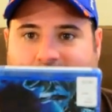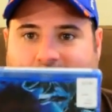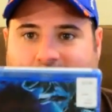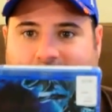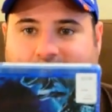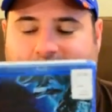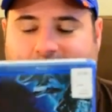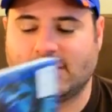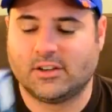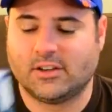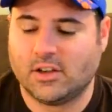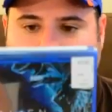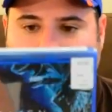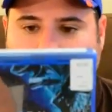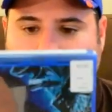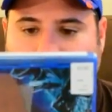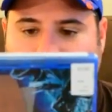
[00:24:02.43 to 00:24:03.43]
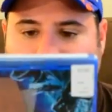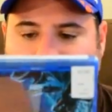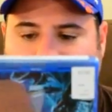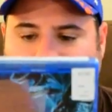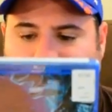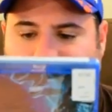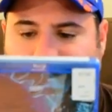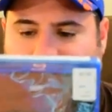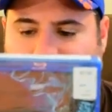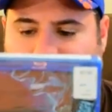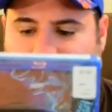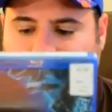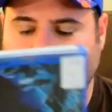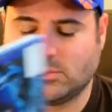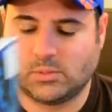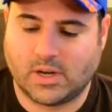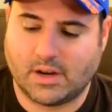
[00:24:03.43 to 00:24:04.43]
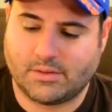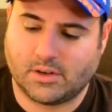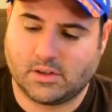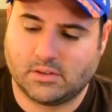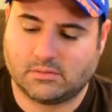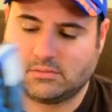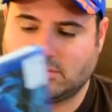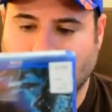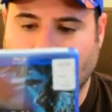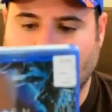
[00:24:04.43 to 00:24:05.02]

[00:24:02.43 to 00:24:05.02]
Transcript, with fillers: Alien quadrilogy, whatever.